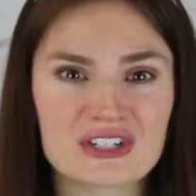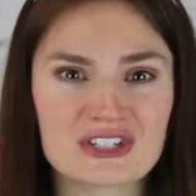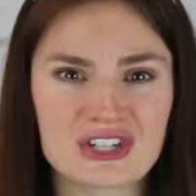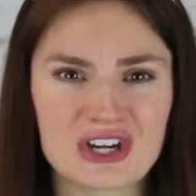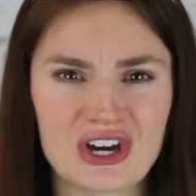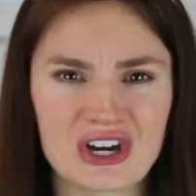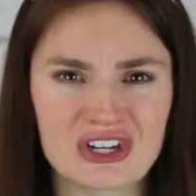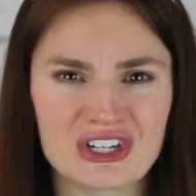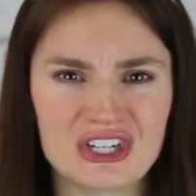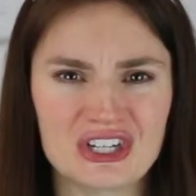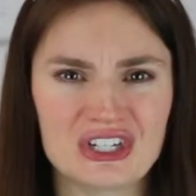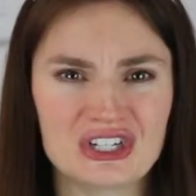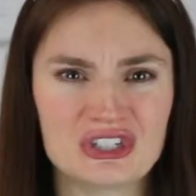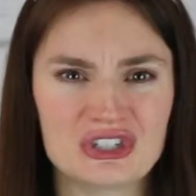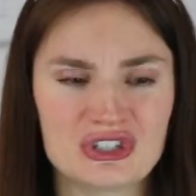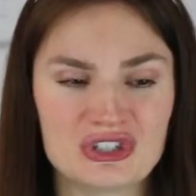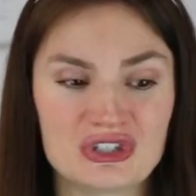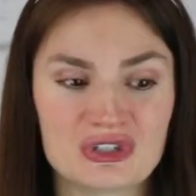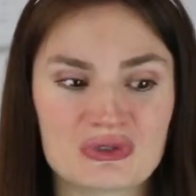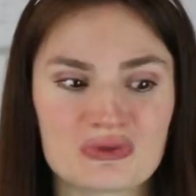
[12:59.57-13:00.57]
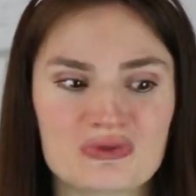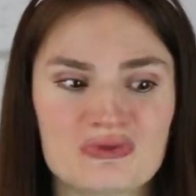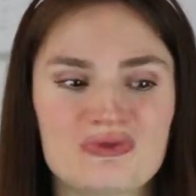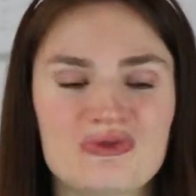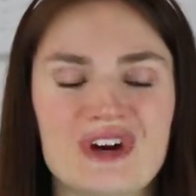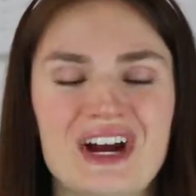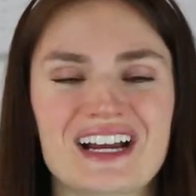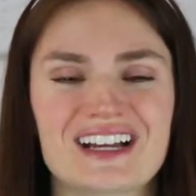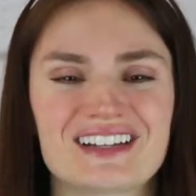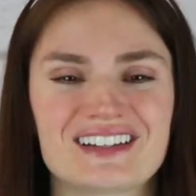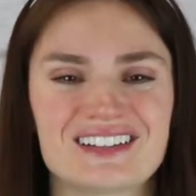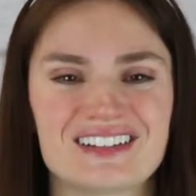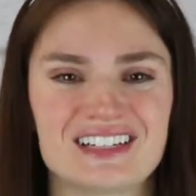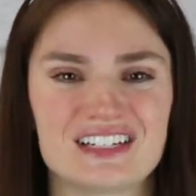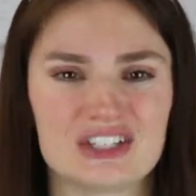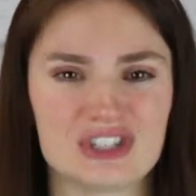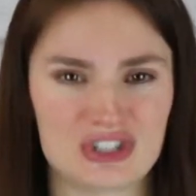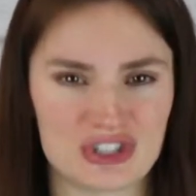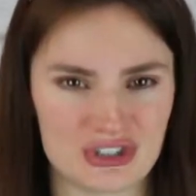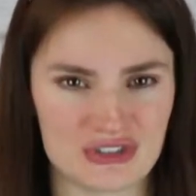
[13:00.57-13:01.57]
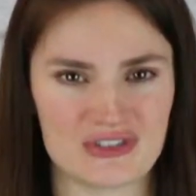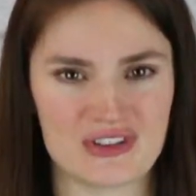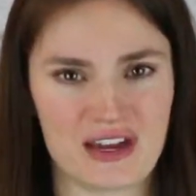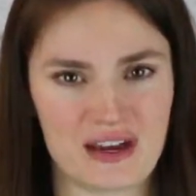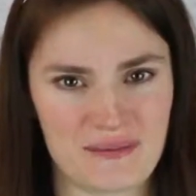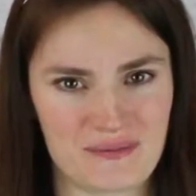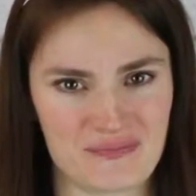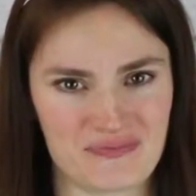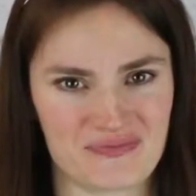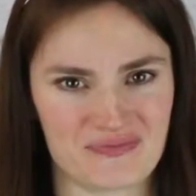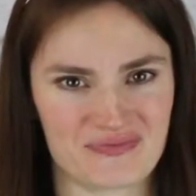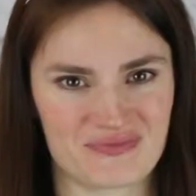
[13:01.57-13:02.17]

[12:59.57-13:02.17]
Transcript: talking directly to them.